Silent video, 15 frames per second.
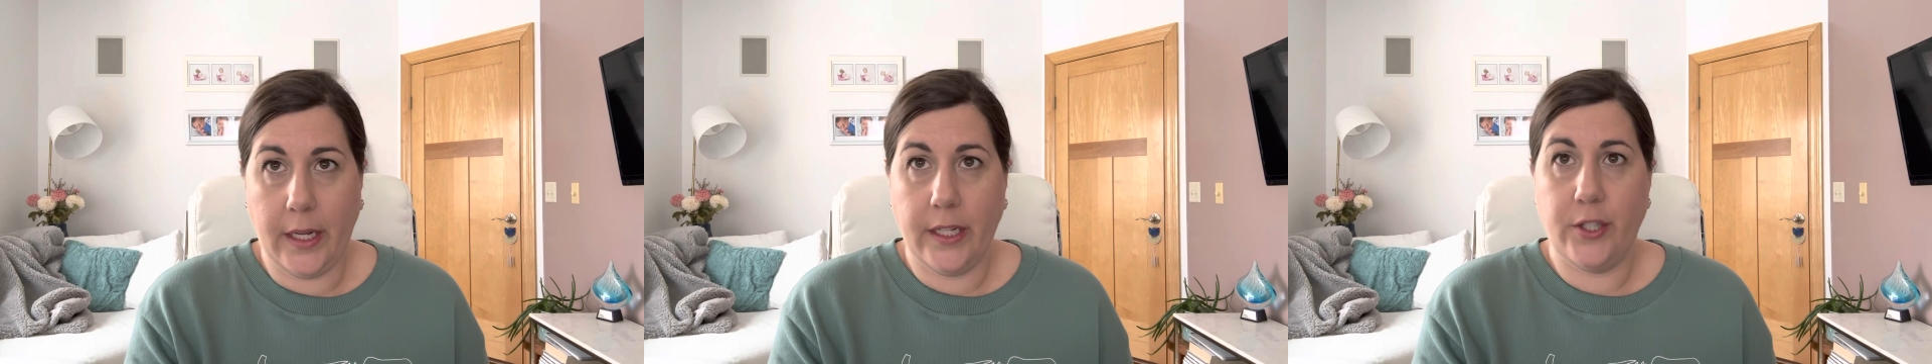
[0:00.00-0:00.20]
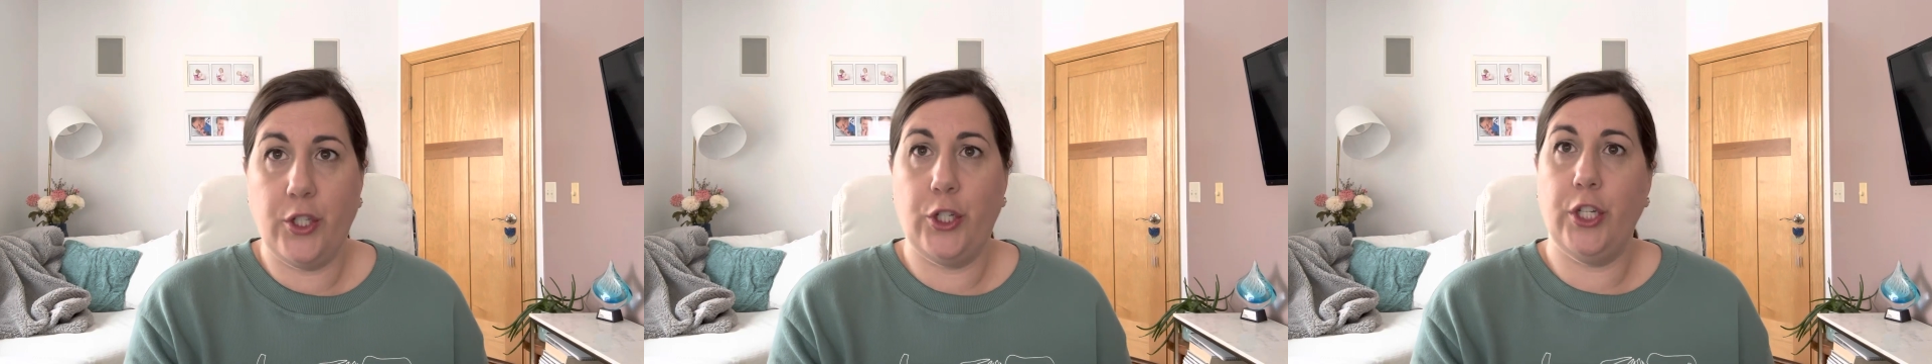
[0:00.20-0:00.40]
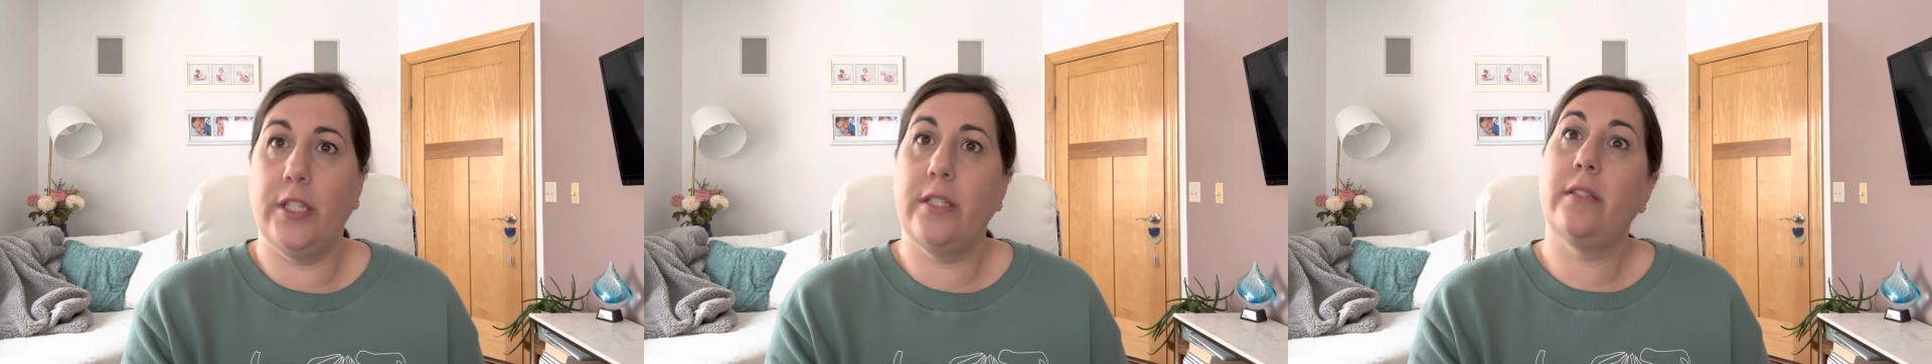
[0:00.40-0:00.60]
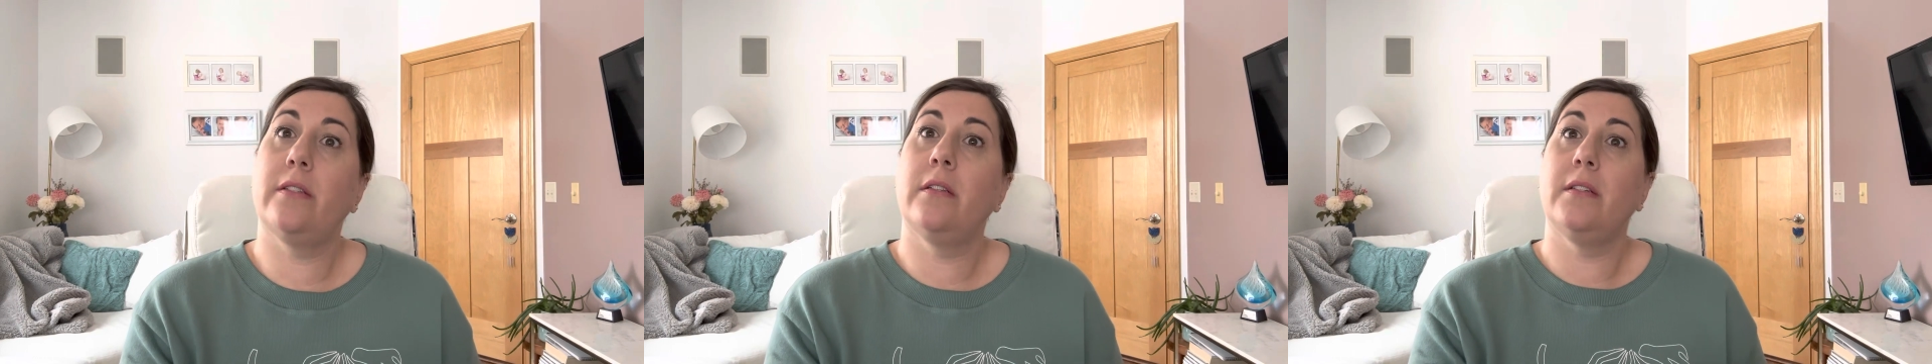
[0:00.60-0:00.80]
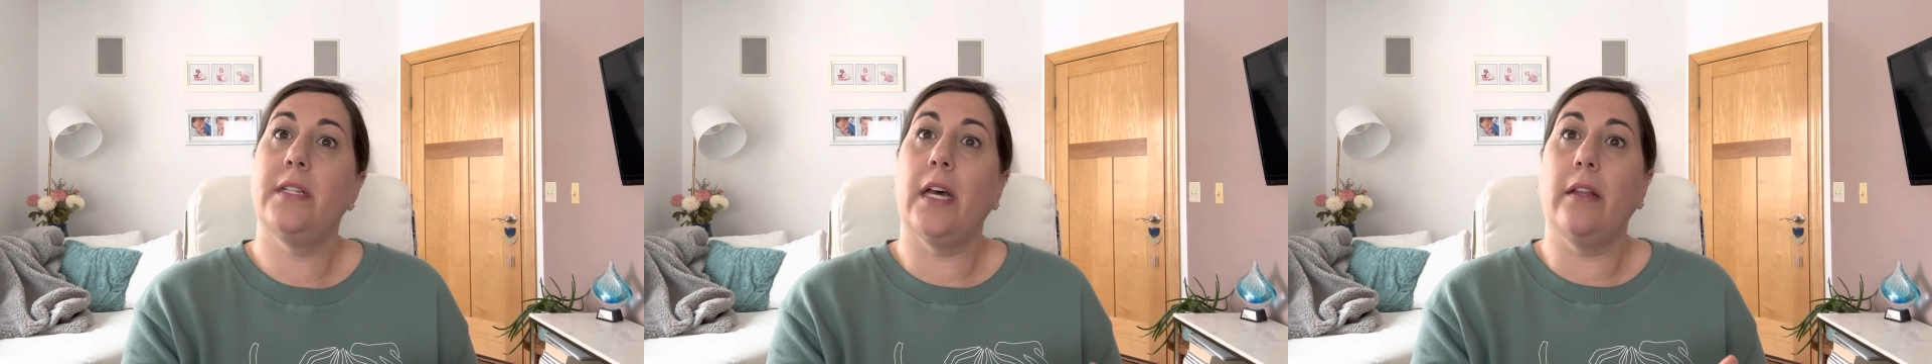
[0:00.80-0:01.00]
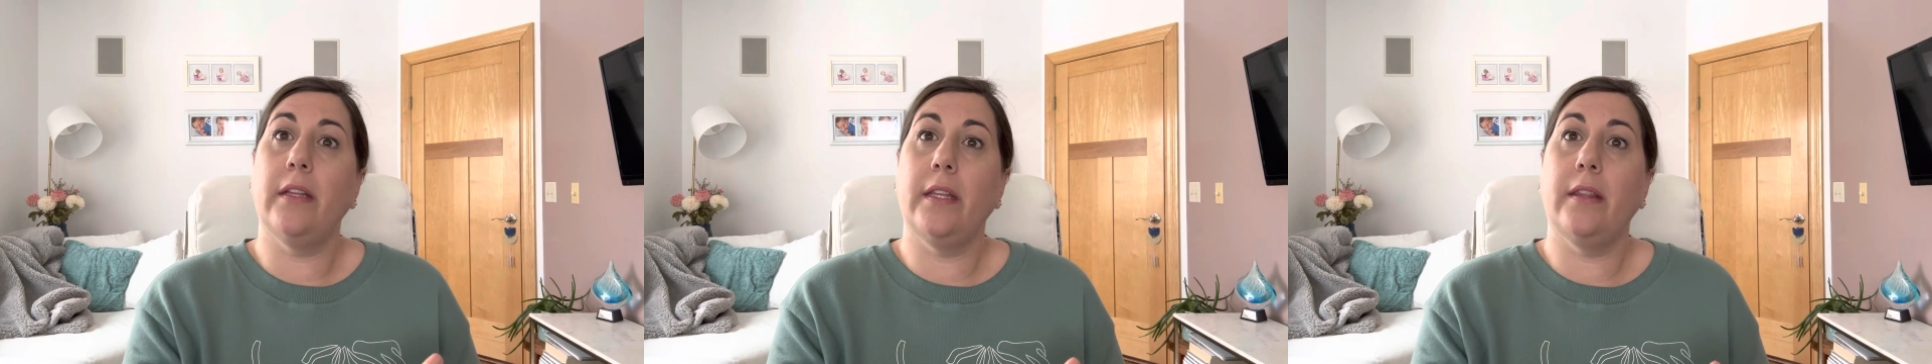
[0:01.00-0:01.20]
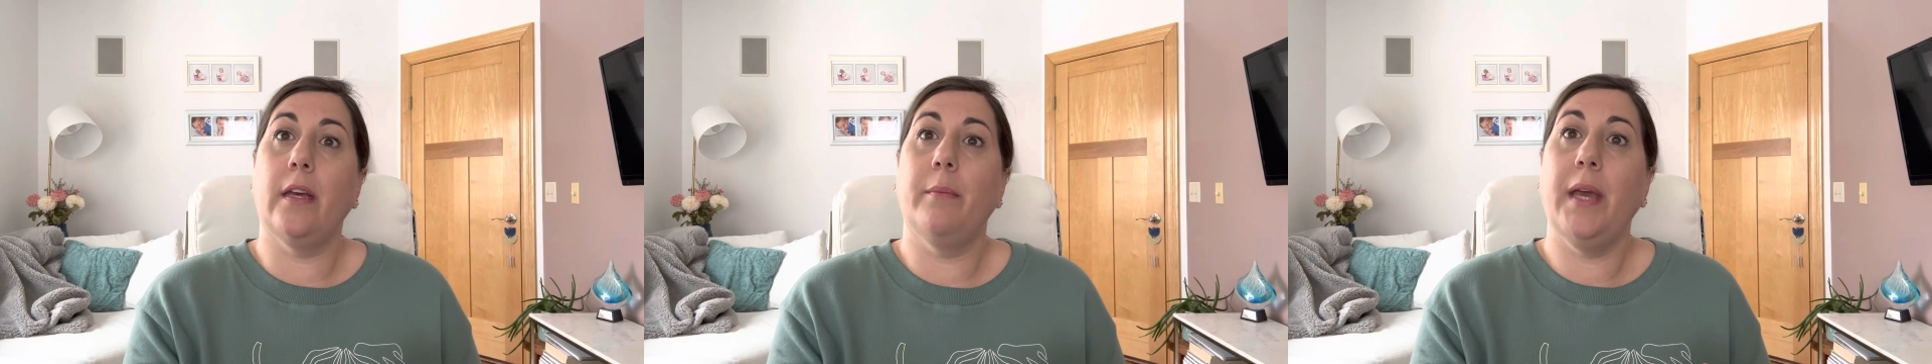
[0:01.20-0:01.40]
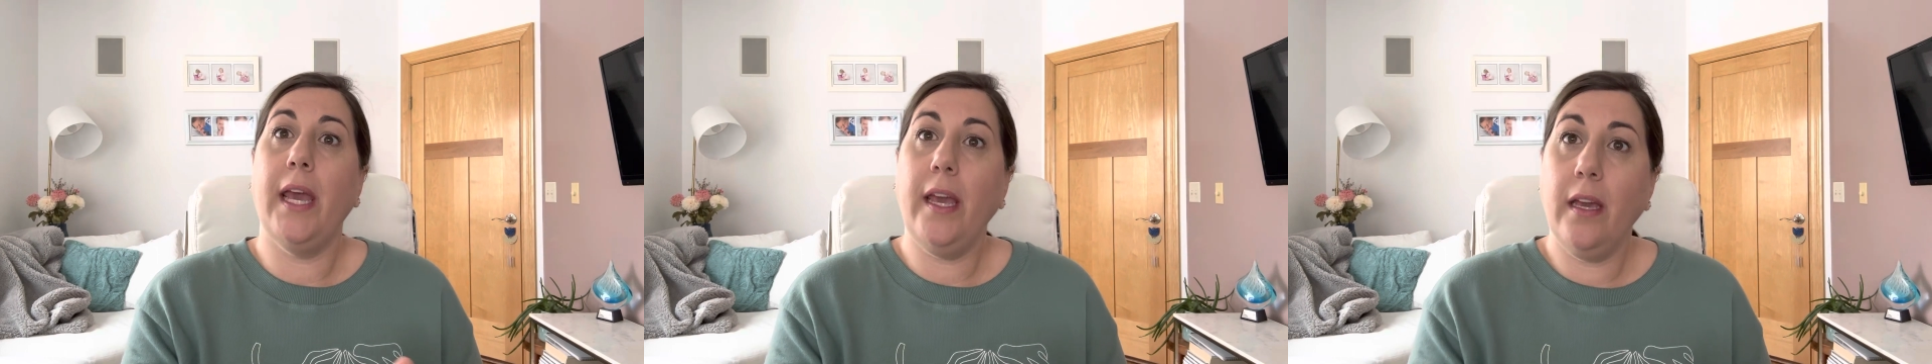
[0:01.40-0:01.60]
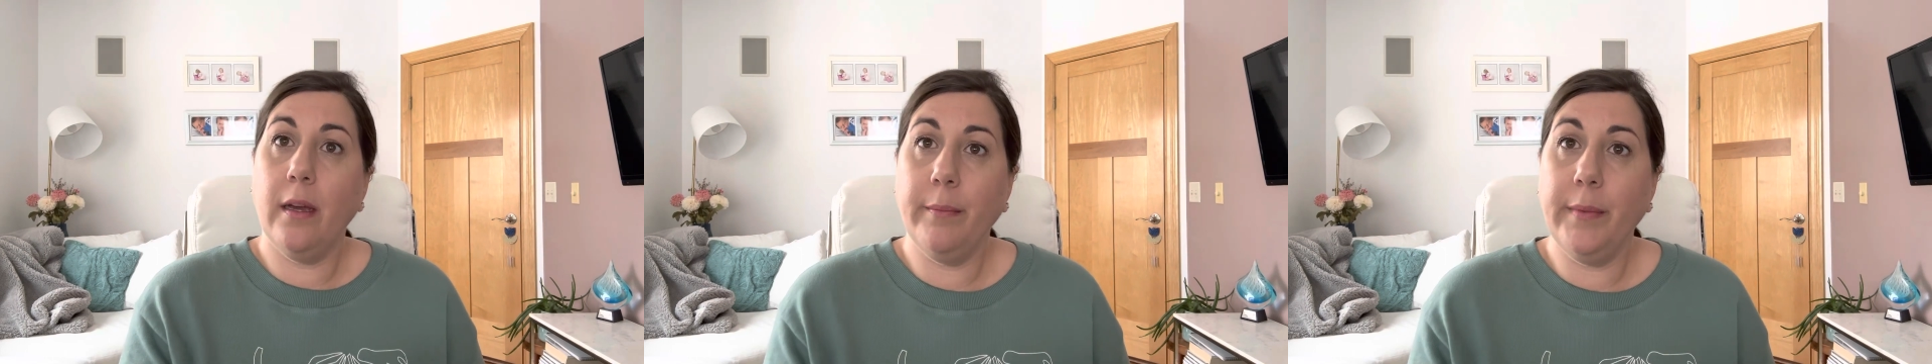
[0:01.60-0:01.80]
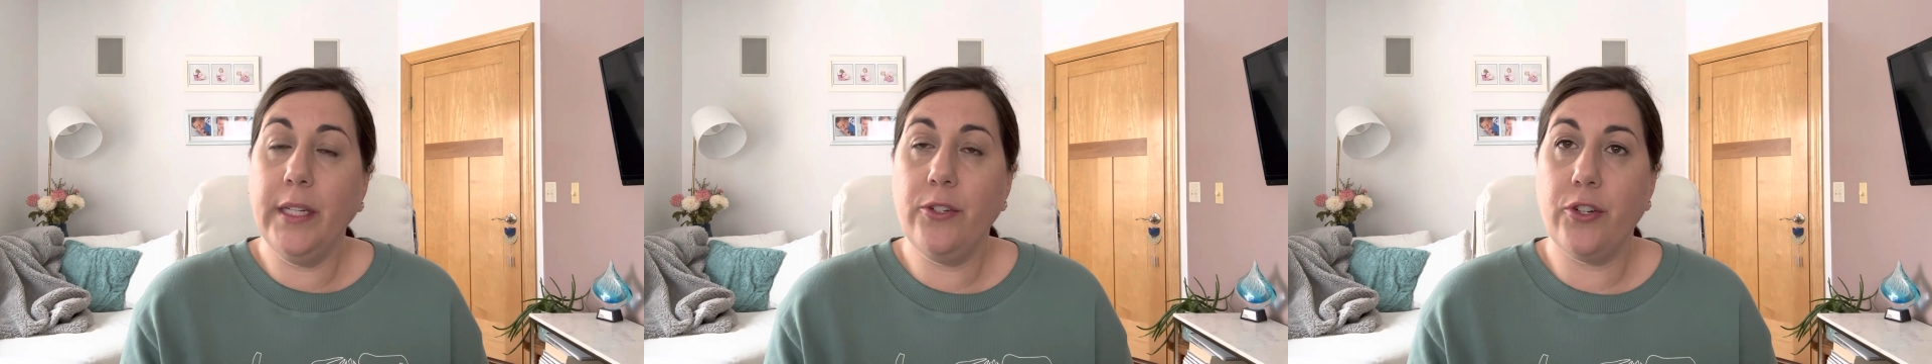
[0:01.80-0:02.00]
It's just telling them, hey, I'm
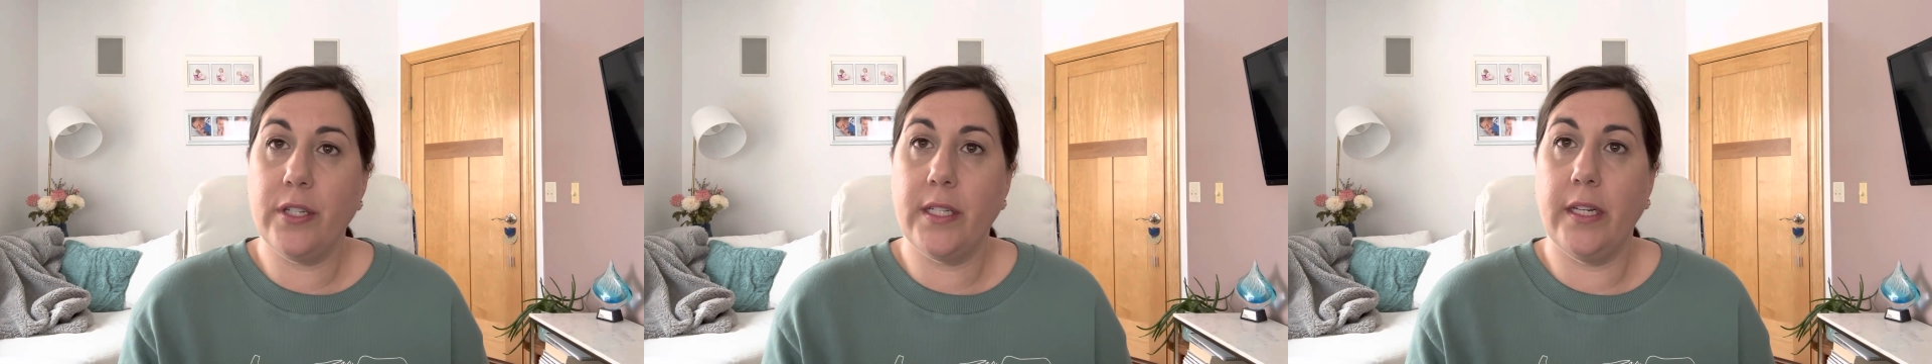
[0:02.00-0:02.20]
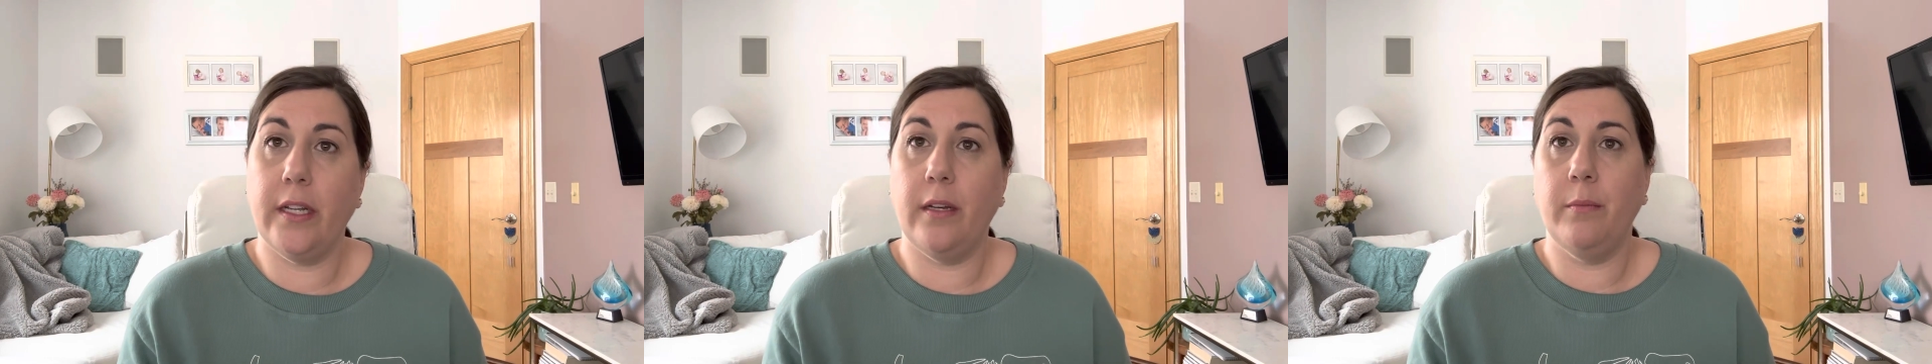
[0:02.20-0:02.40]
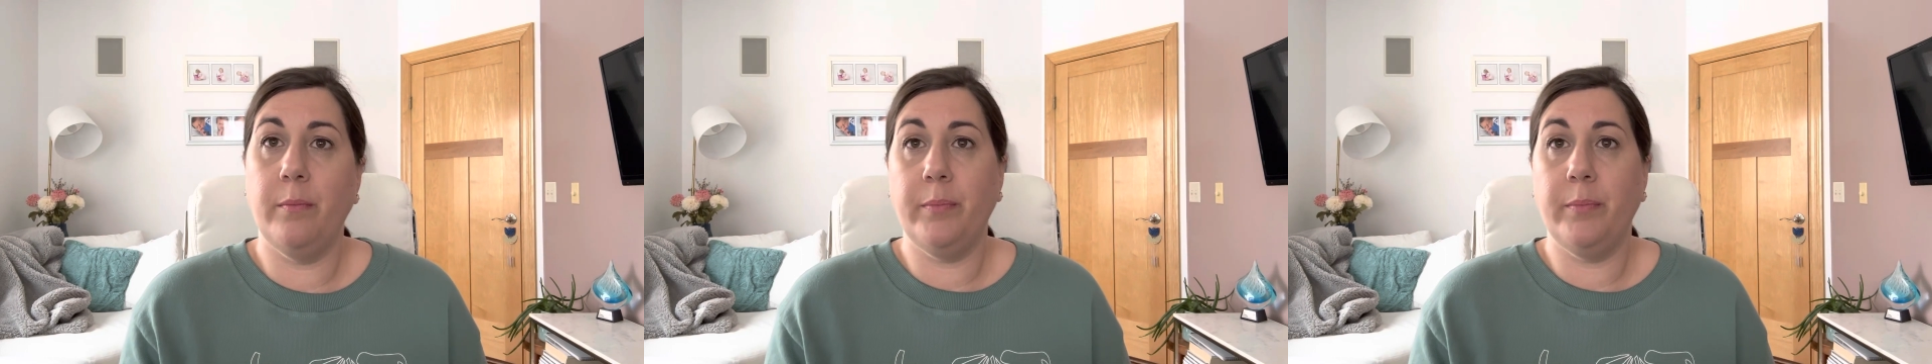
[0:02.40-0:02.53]
interested.